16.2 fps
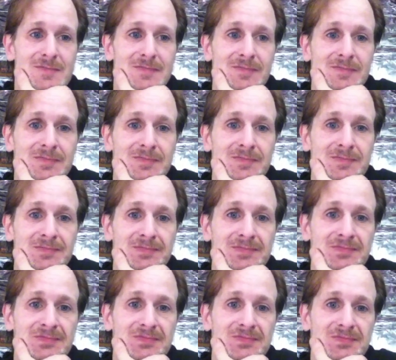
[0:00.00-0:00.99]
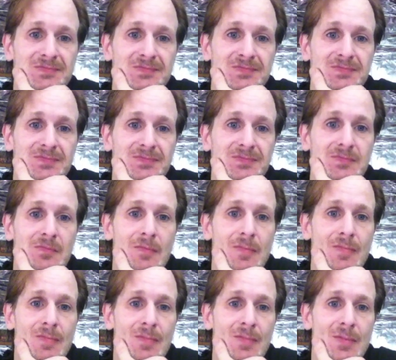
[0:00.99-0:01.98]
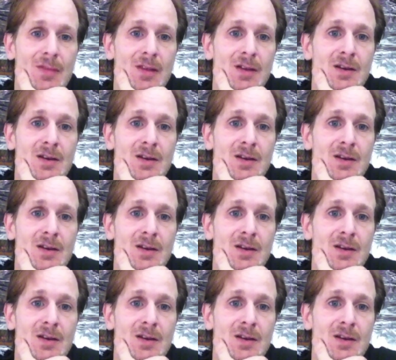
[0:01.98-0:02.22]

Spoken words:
(no one is talking)